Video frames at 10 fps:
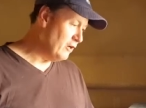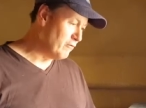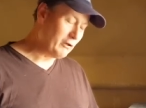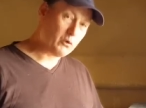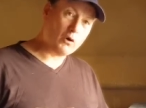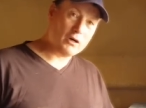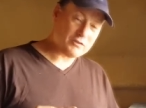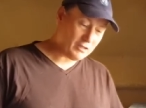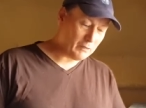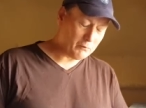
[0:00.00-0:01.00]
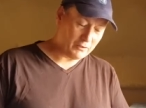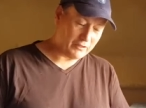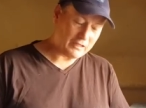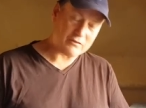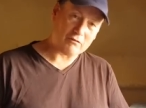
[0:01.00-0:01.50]
requires a couple of
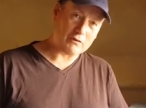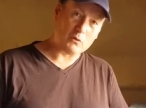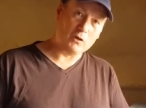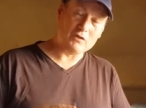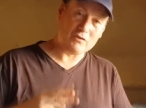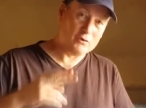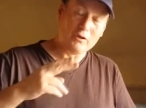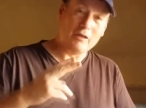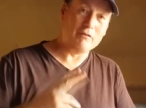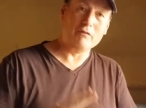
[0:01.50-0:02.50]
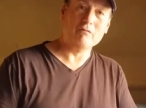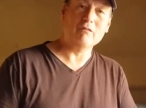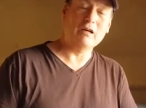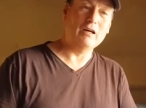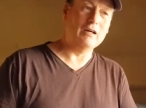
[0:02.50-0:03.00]
things. It requires a good even